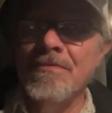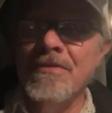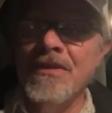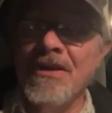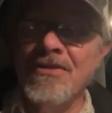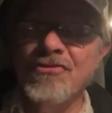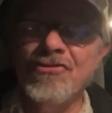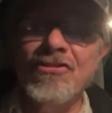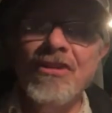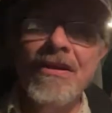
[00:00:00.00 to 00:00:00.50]

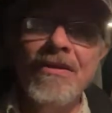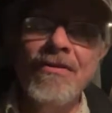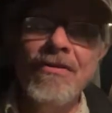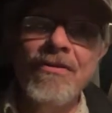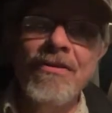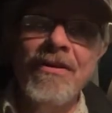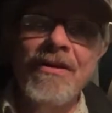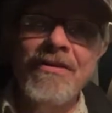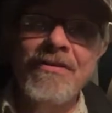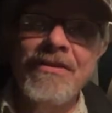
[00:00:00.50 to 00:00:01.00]

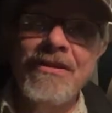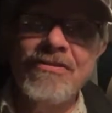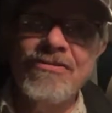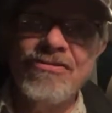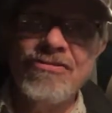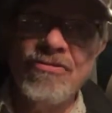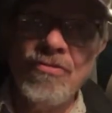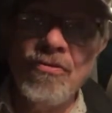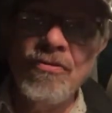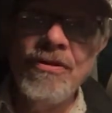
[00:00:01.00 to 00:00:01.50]
shared the
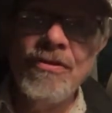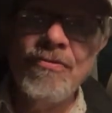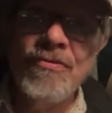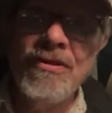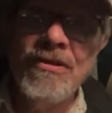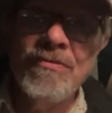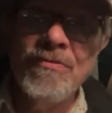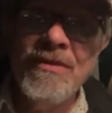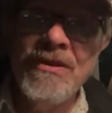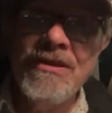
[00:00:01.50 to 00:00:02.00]
story
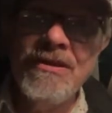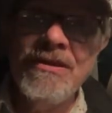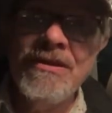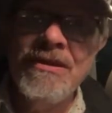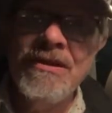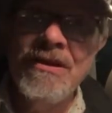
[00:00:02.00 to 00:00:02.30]
with me